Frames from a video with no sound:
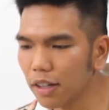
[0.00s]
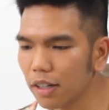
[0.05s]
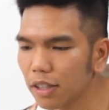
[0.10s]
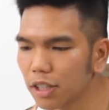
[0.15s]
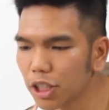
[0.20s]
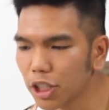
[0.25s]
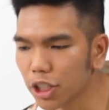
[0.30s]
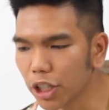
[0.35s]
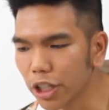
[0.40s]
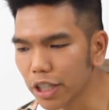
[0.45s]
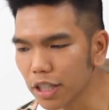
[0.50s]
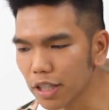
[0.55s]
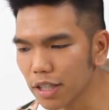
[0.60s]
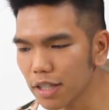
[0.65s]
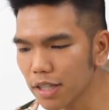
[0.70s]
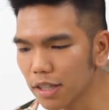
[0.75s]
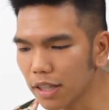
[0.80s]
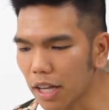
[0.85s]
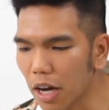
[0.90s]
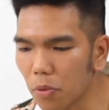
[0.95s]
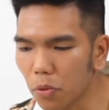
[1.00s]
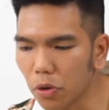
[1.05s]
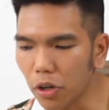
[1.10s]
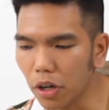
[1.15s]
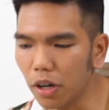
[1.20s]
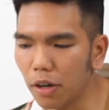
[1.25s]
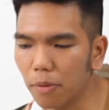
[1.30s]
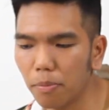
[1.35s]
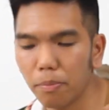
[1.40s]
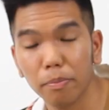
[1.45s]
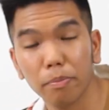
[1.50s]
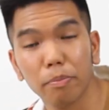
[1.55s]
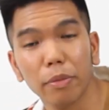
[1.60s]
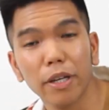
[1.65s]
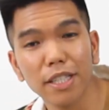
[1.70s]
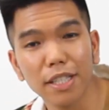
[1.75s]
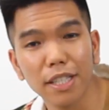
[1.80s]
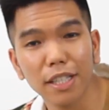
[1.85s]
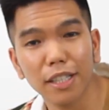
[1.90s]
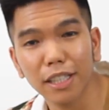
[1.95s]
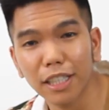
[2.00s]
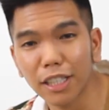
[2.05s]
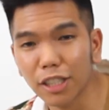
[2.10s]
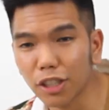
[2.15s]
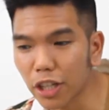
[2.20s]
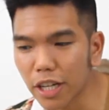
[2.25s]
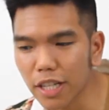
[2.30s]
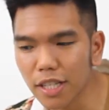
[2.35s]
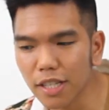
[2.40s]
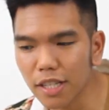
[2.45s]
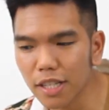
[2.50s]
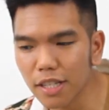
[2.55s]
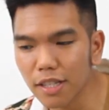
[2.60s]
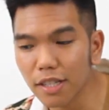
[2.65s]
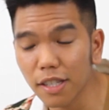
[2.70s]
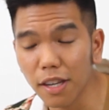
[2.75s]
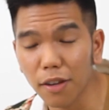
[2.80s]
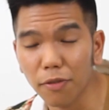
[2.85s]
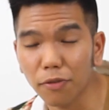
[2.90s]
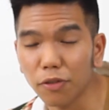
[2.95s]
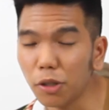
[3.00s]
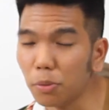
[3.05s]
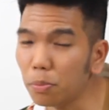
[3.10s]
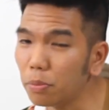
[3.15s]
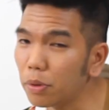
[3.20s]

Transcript: shirts that were basically dresses if you